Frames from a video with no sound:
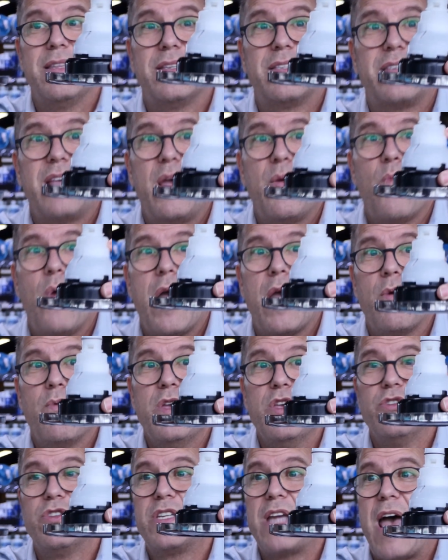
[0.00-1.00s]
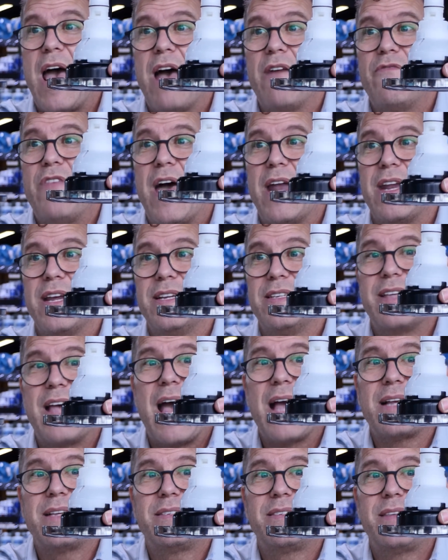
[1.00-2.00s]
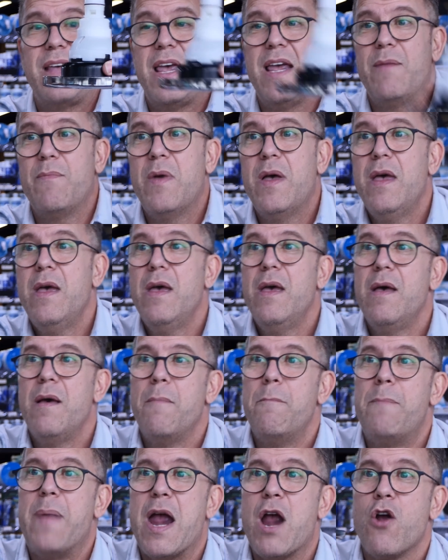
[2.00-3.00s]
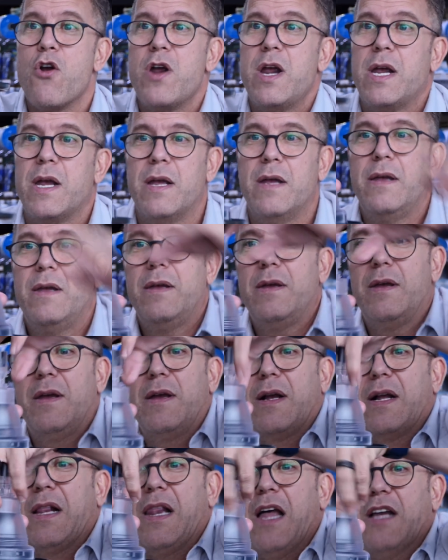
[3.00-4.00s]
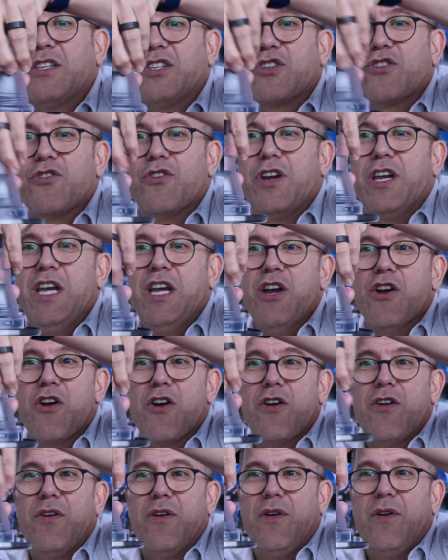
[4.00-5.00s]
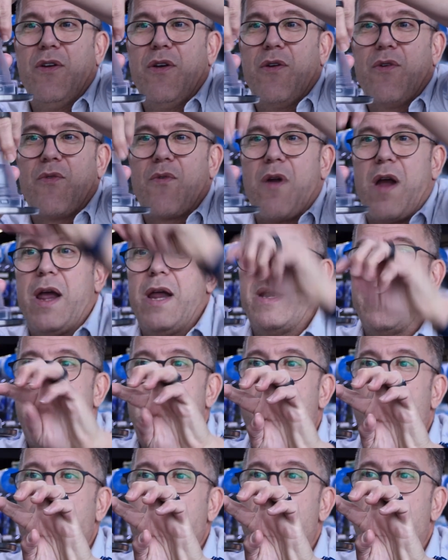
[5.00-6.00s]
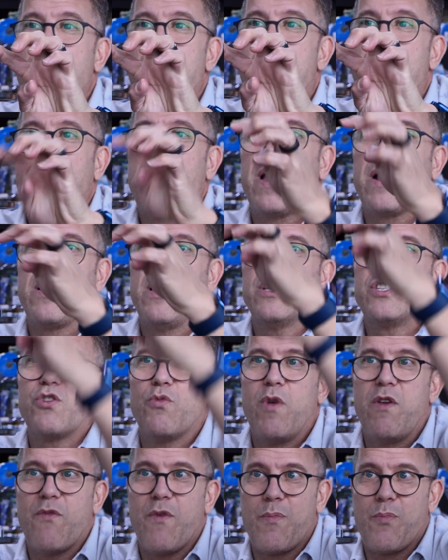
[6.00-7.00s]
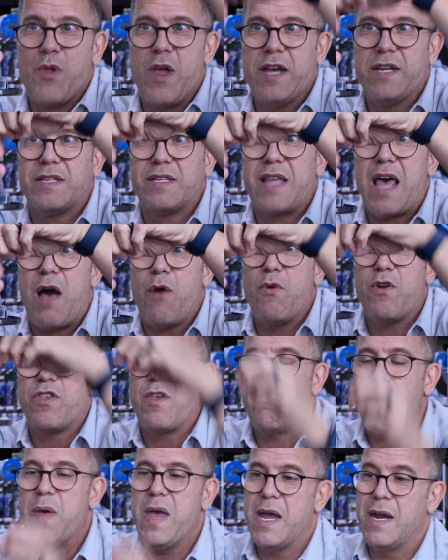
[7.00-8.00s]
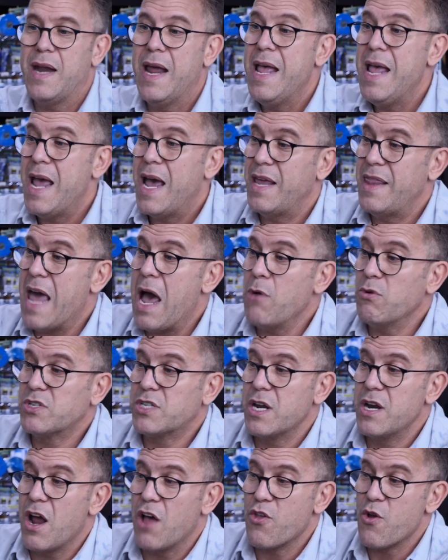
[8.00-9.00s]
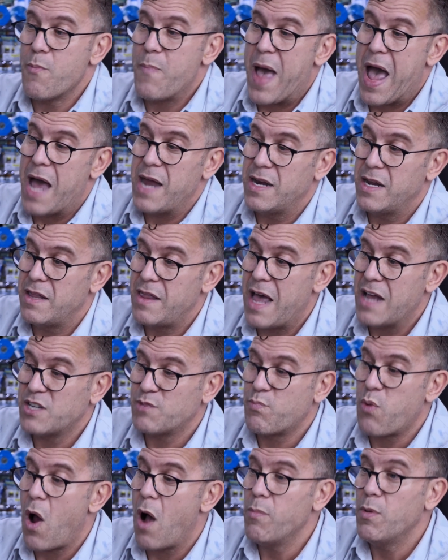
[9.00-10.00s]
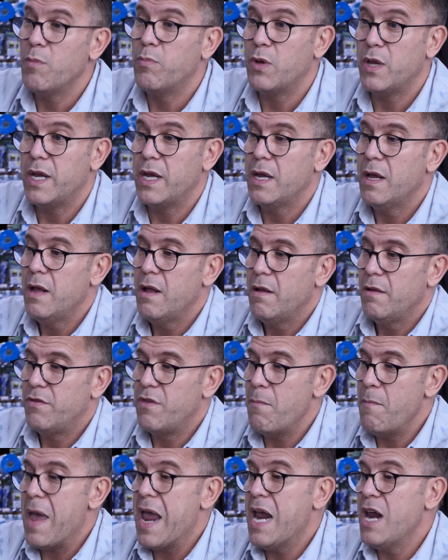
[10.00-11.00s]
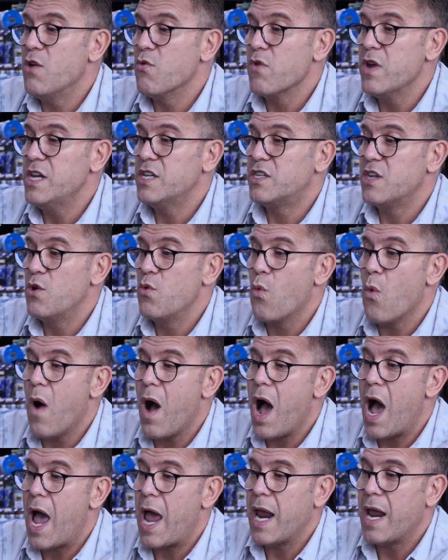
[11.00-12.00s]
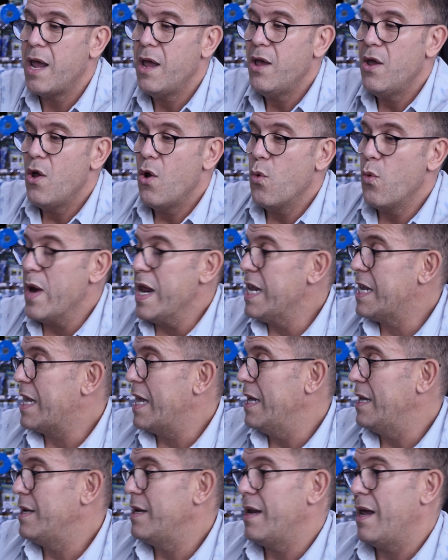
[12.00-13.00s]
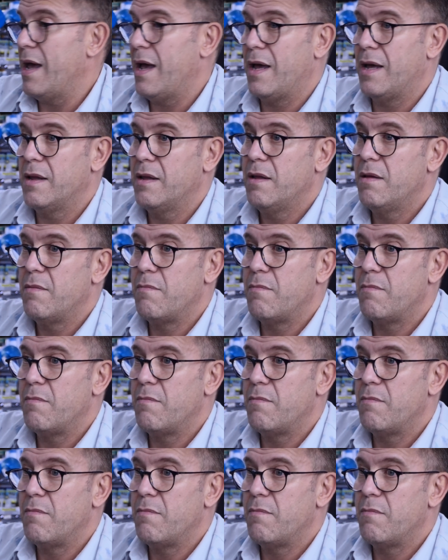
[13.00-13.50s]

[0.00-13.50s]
the same way. We used to have that exact same bearing cluster here, right? Now we don't have that cluster. We've replaced that with a pin. And that was another patent, and that's probably the main reason why we can